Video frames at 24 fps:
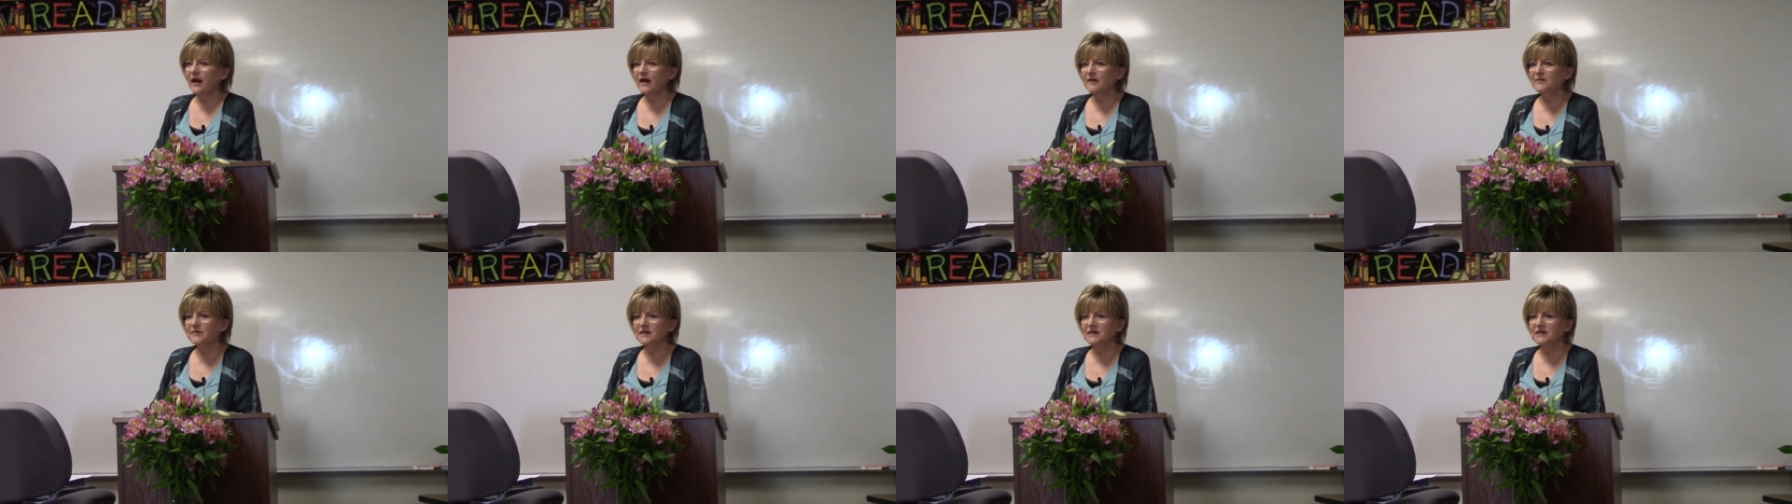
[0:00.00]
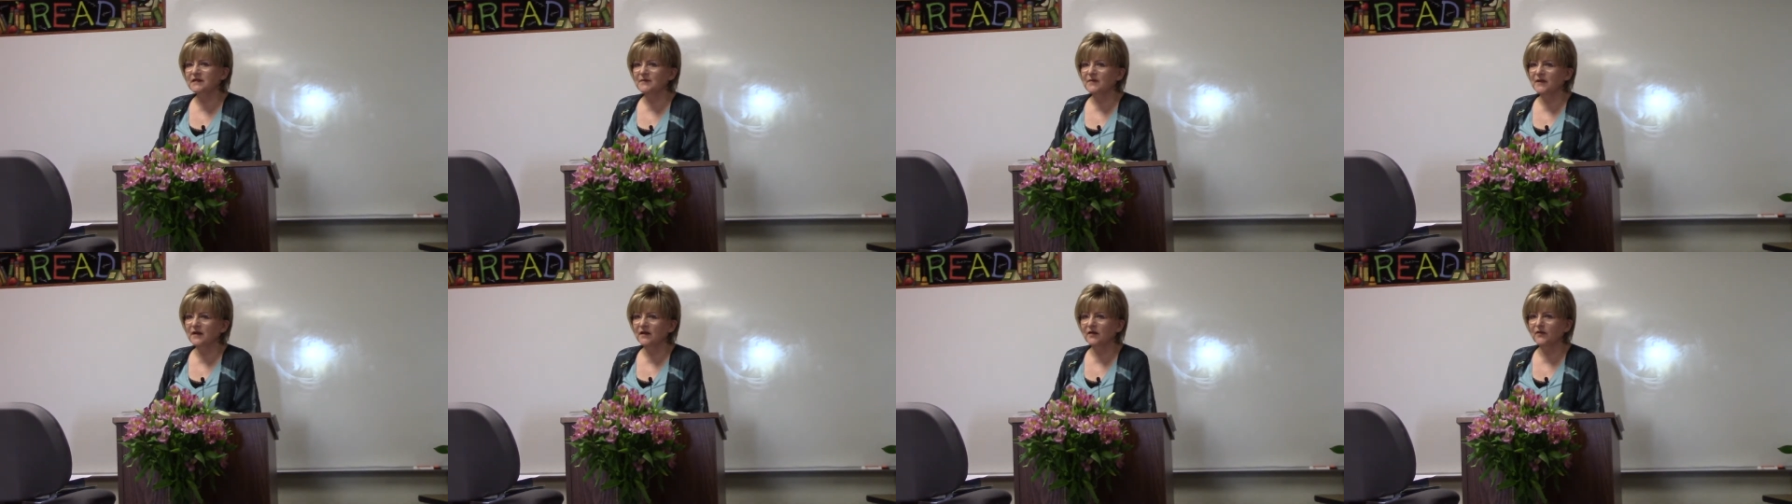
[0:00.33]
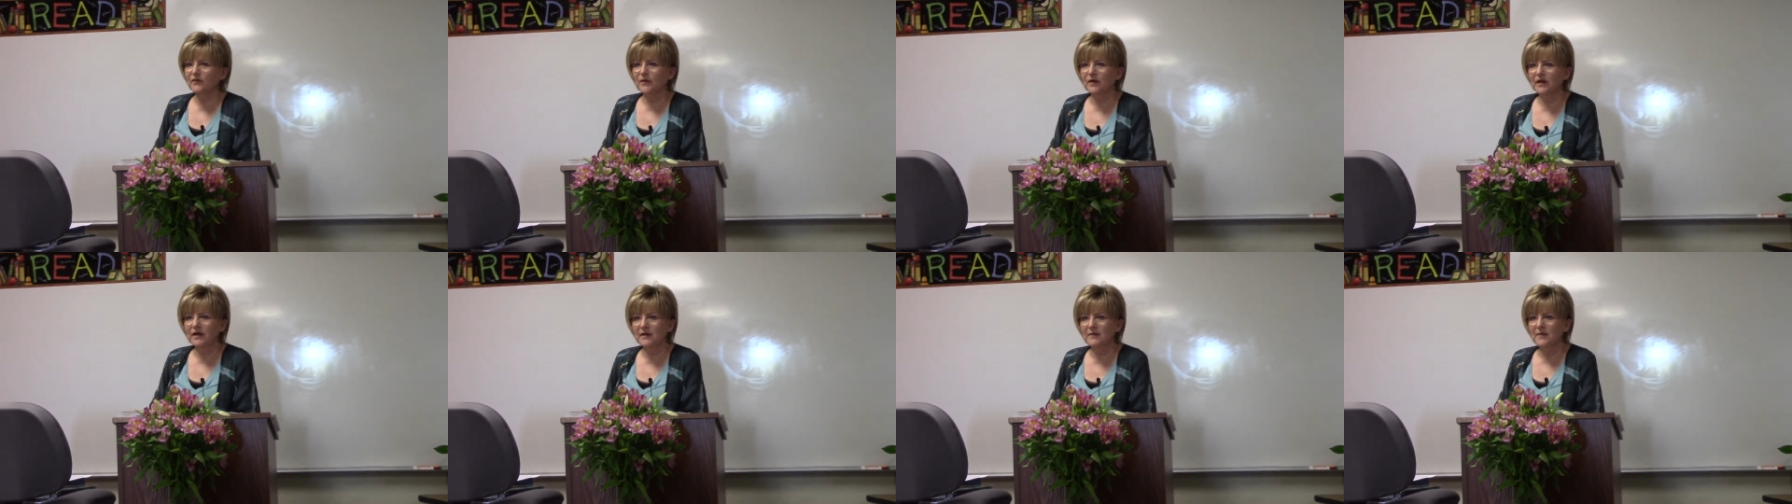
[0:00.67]
I must have been a
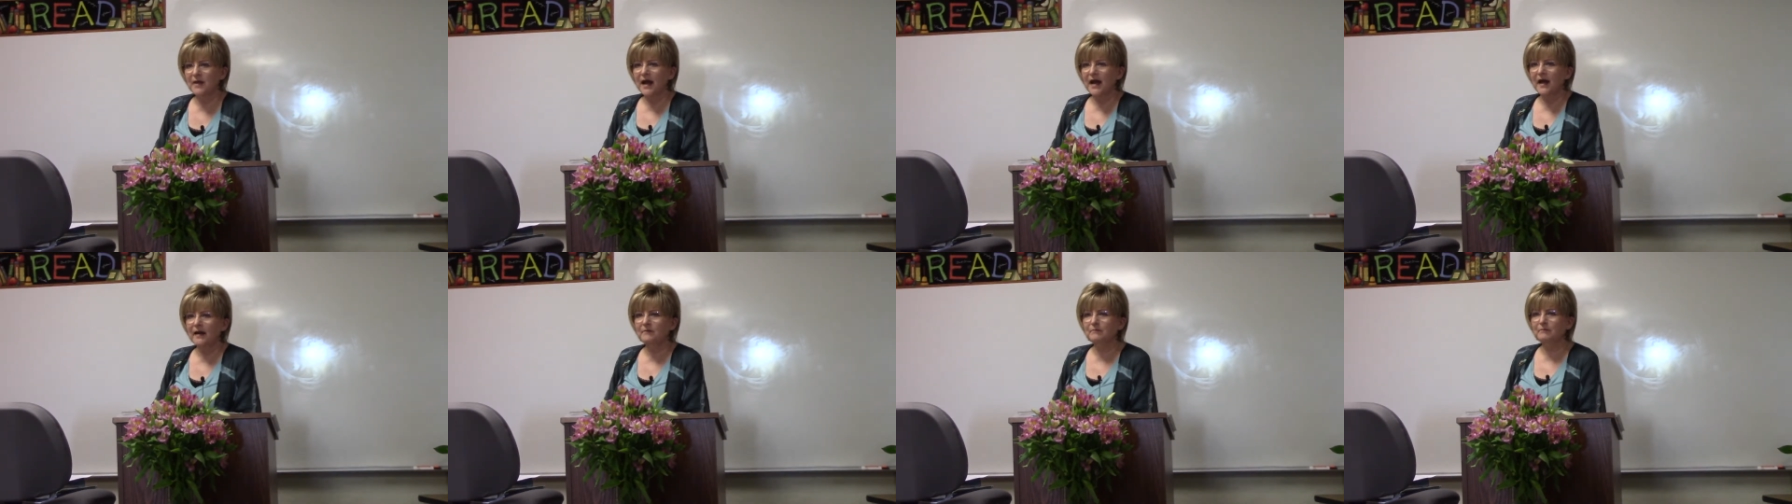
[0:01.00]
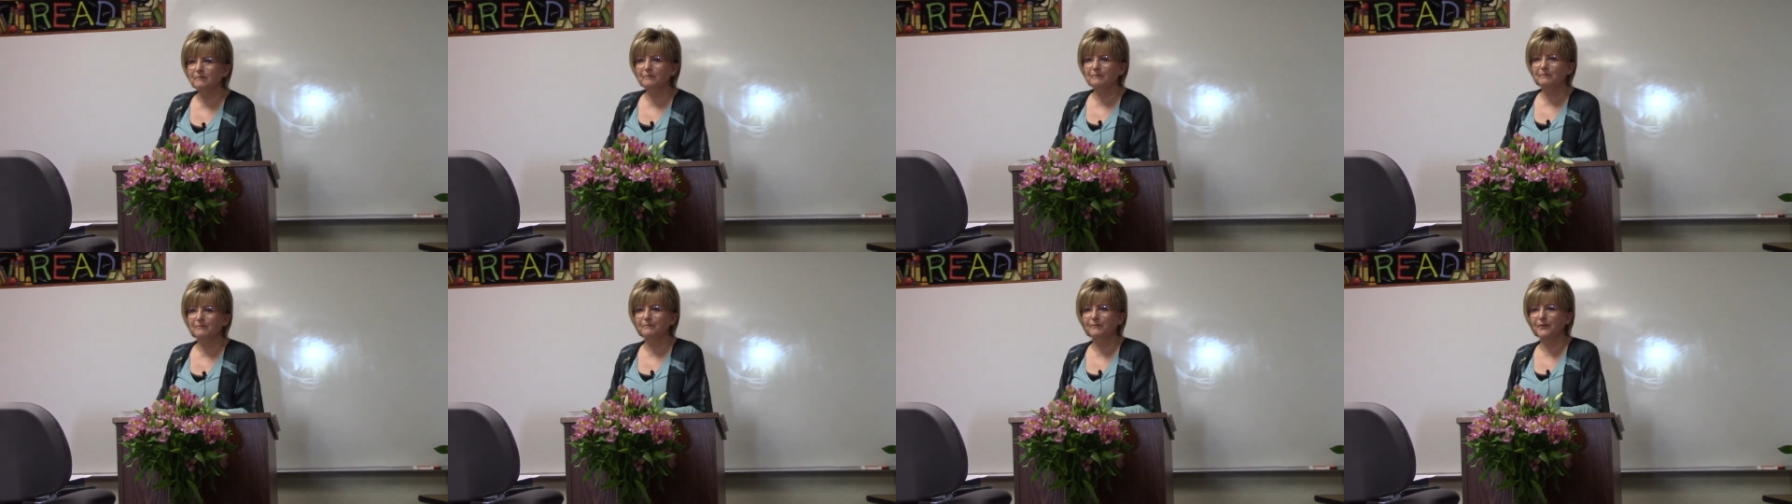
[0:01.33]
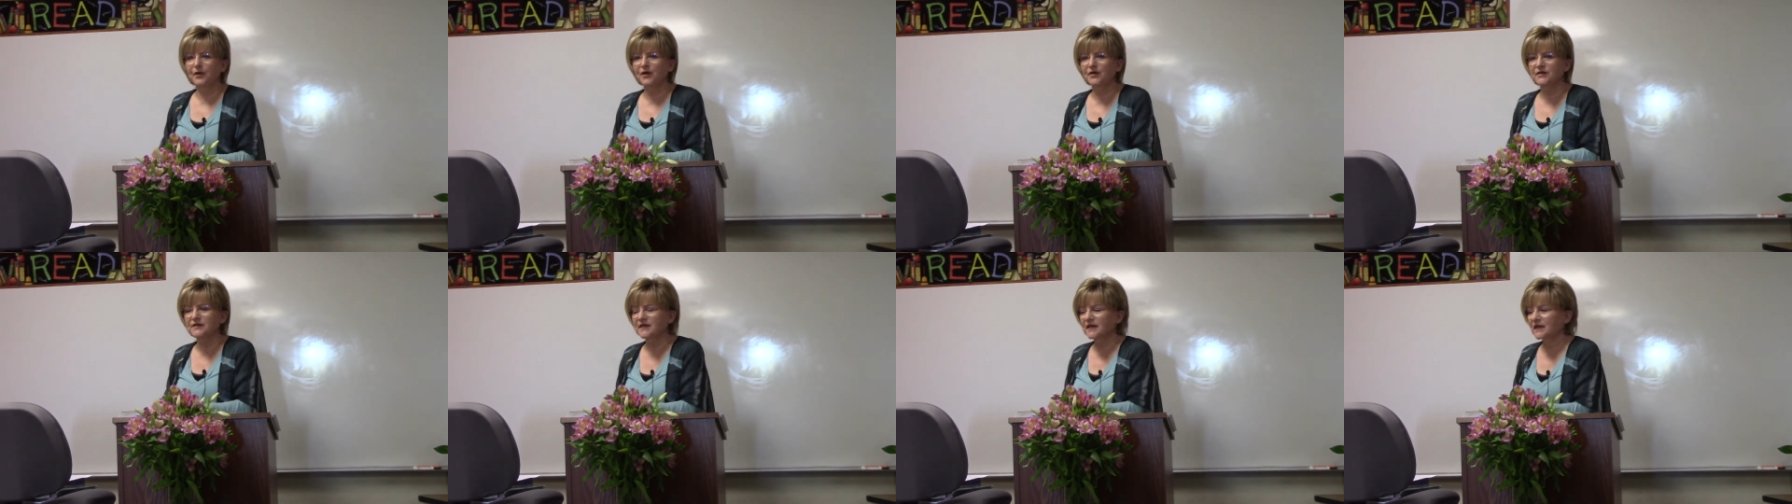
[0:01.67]
really bad
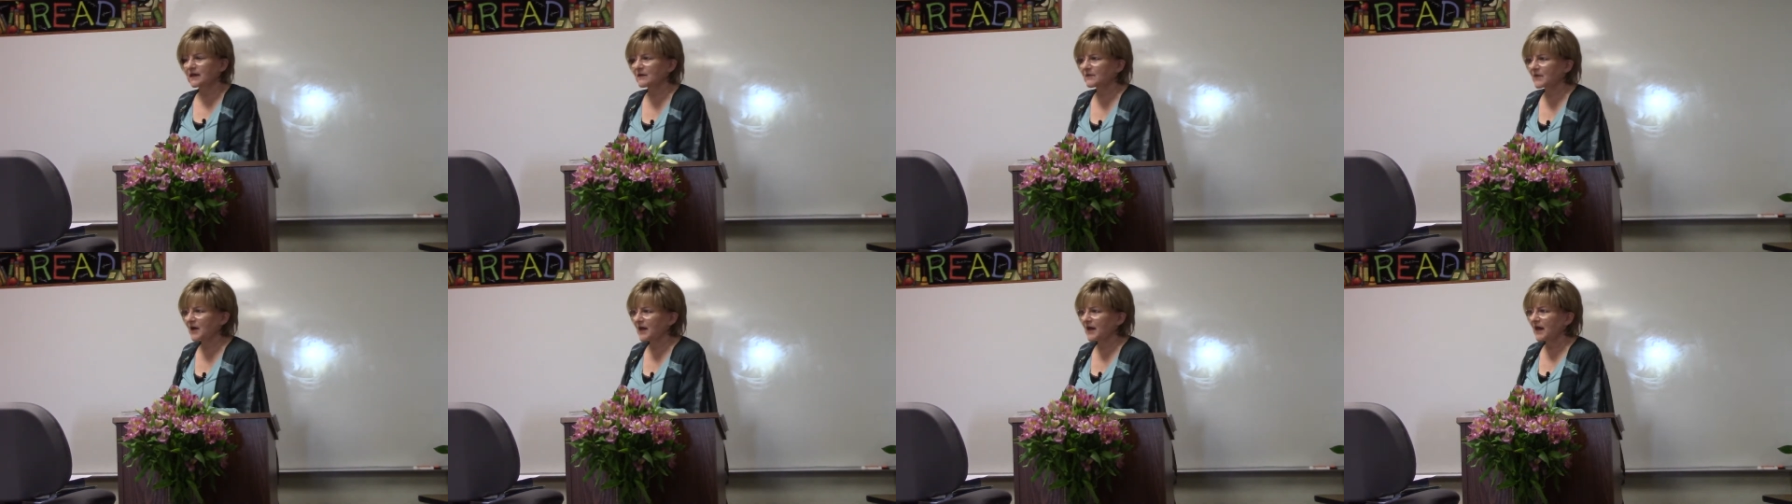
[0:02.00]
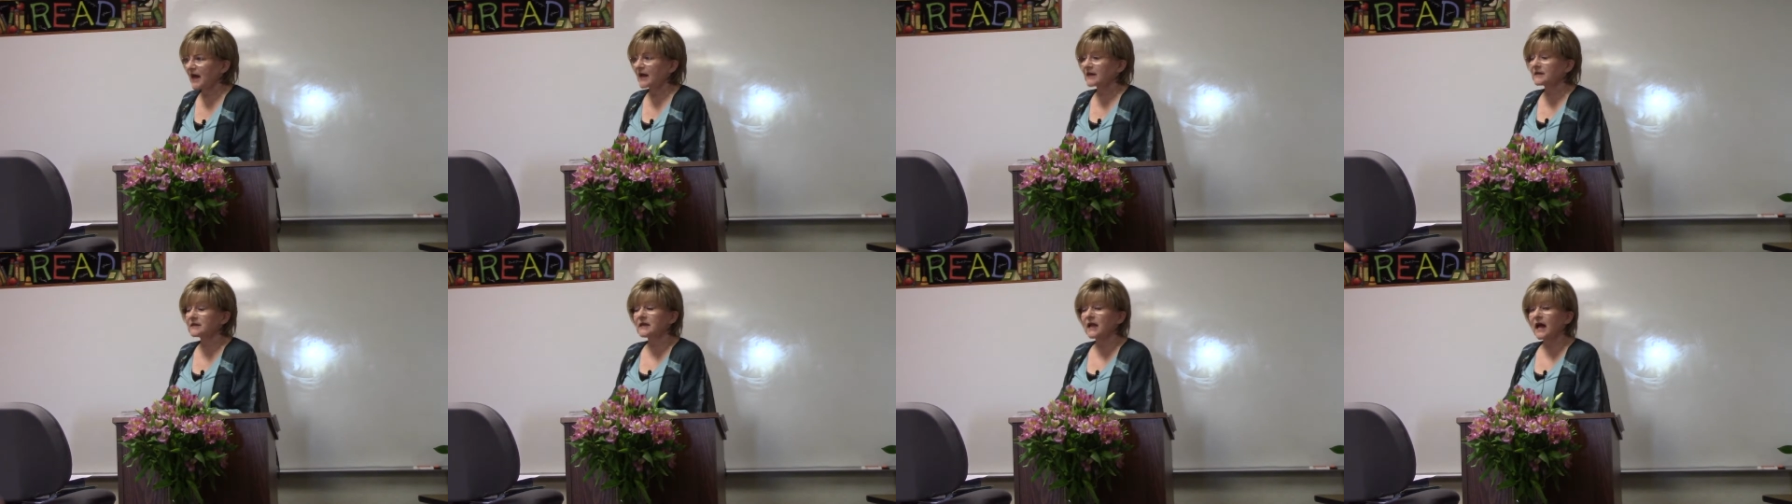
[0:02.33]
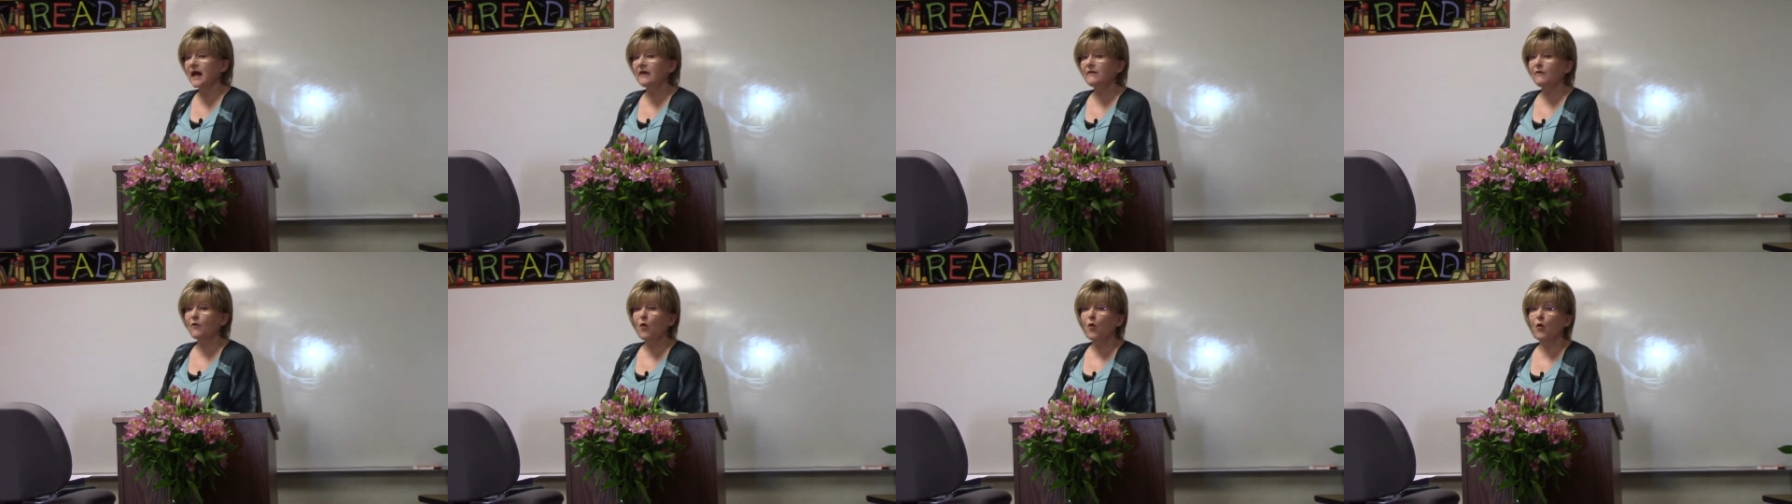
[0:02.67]
person in my last
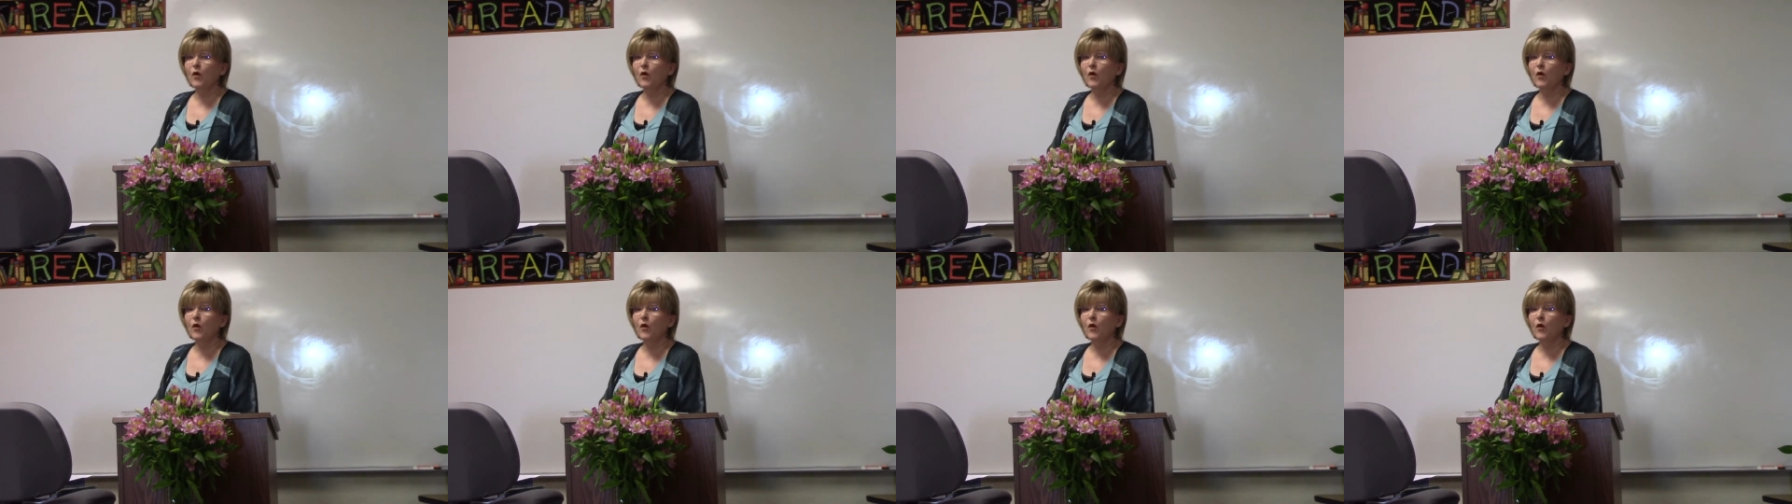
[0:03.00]
life.